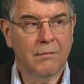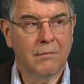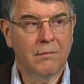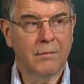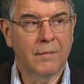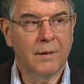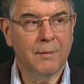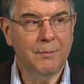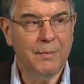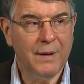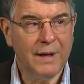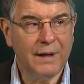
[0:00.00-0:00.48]

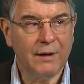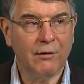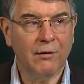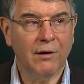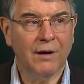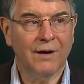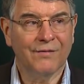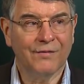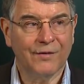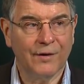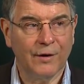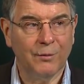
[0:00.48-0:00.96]
better
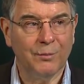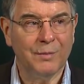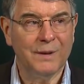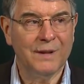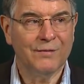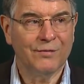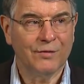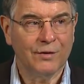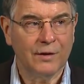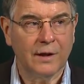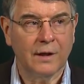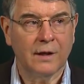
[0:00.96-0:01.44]
off it'll
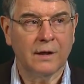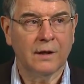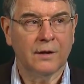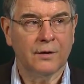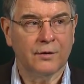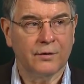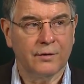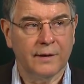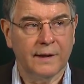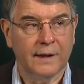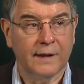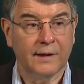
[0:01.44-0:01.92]
be for the
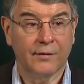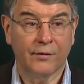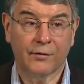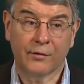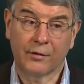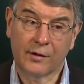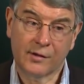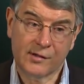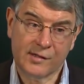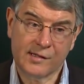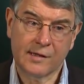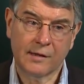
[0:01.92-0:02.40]
country, because
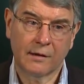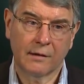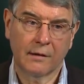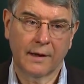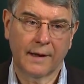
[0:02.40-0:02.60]
there are still a